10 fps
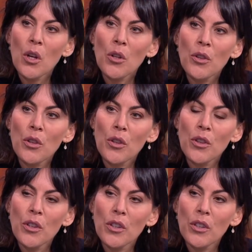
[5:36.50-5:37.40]
there
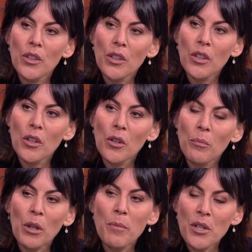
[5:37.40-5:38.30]
in your looking
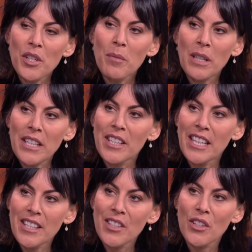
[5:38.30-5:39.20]
if you want to find out
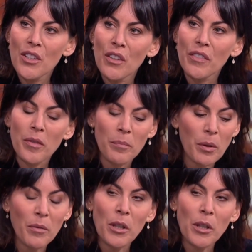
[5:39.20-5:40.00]
the root cause of all of this.